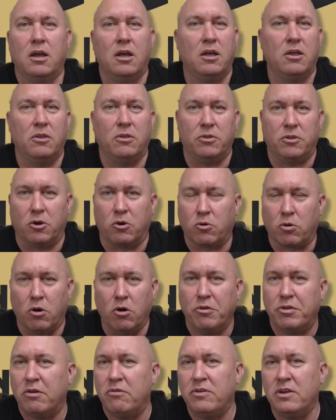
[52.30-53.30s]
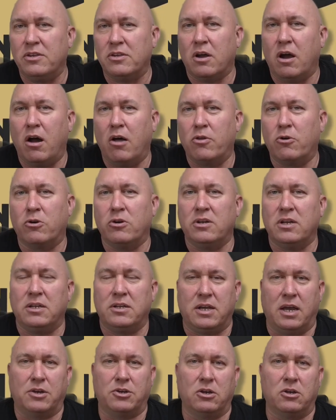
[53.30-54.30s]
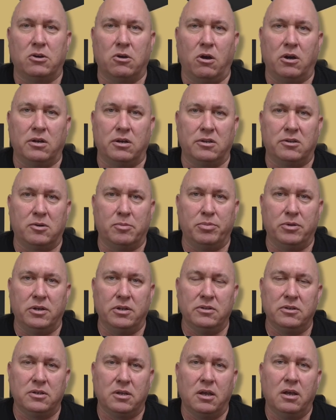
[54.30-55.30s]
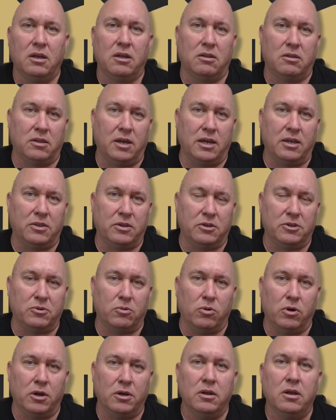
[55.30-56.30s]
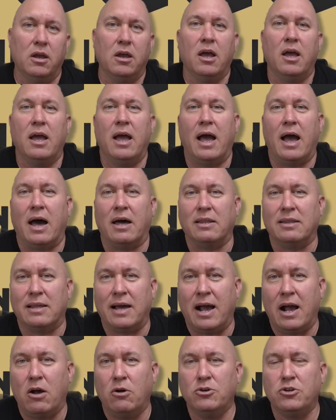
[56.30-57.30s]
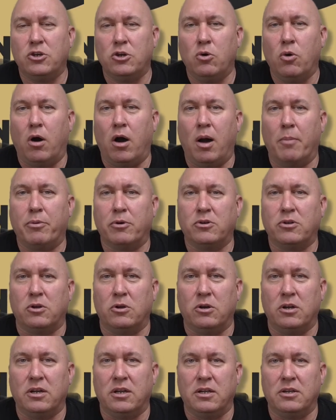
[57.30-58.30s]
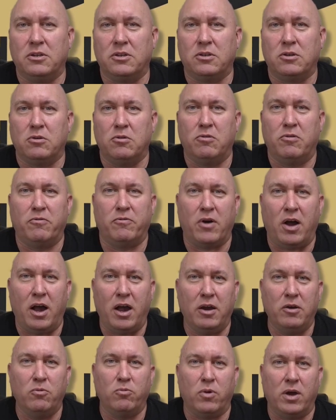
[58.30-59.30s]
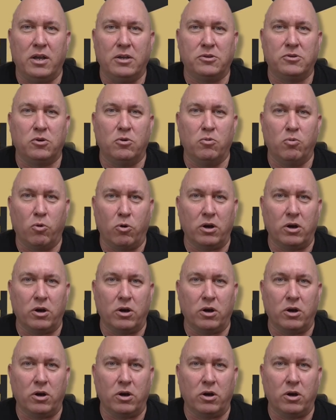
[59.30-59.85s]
The growth of these other detection dog disciplines, like this one, allows you opportunities to find ways to work